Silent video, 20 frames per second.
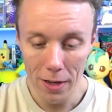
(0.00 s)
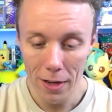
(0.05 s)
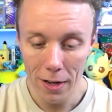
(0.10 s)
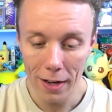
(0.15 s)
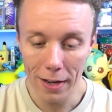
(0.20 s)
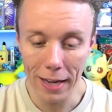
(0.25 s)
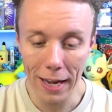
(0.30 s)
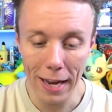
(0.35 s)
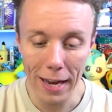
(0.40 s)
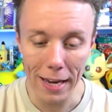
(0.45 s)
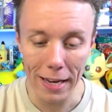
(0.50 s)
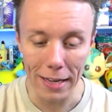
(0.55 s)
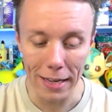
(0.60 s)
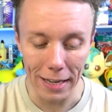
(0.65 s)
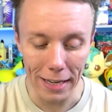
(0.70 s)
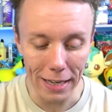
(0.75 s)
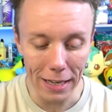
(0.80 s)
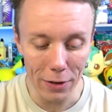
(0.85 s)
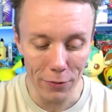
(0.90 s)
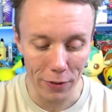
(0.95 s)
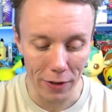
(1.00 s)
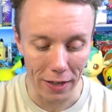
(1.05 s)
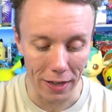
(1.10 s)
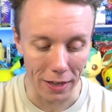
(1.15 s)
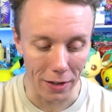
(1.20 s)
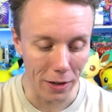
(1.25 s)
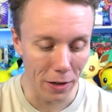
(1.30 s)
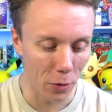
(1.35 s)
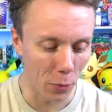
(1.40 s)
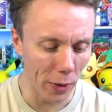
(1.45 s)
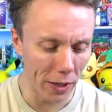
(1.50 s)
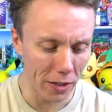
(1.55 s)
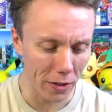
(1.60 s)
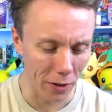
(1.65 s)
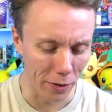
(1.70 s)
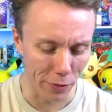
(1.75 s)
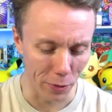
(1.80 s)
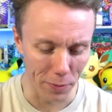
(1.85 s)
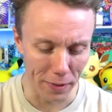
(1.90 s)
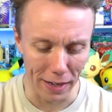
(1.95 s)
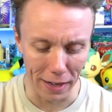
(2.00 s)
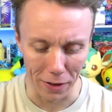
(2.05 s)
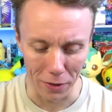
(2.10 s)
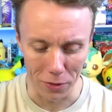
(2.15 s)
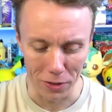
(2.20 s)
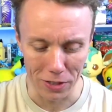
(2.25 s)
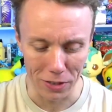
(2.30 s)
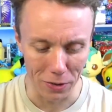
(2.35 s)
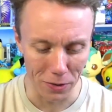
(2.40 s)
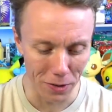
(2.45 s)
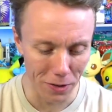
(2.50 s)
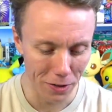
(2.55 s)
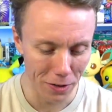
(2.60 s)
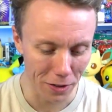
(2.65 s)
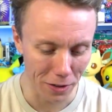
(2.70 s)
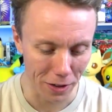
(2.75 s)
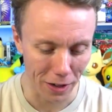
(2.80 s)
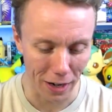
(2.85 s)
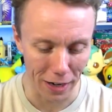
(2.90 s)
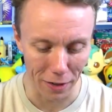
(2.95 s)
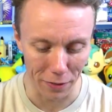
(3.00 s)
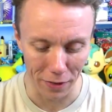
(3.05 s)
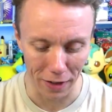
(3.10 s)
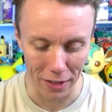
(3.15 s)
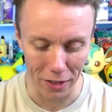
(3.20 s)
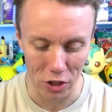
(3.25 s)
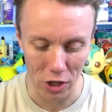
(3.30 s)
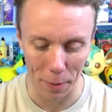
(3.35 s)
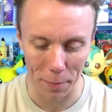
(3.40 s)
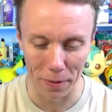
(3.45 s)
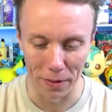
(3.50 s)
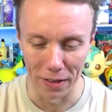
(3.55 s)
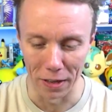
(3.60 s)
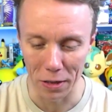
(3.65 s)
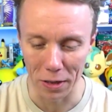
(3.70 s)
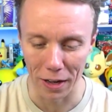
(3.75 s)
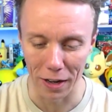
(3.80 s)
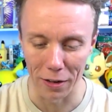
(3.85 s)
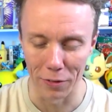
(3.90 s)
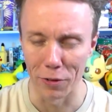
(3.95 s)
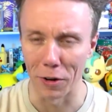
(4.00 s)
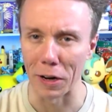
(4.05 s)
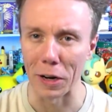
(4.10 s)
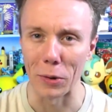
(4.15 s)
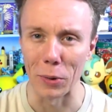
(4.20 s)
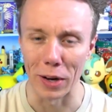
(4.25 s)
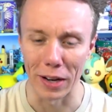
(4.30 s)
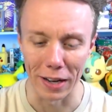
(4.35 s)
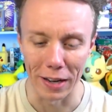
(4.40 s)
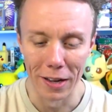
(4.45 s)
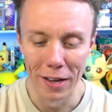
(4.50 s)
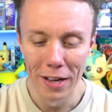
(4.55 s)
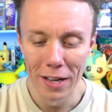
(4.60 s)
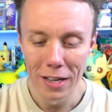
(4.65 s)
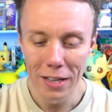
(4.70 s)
Okay, Eevee. It's weird going from yellow to the kind of like Japanese color very quickly.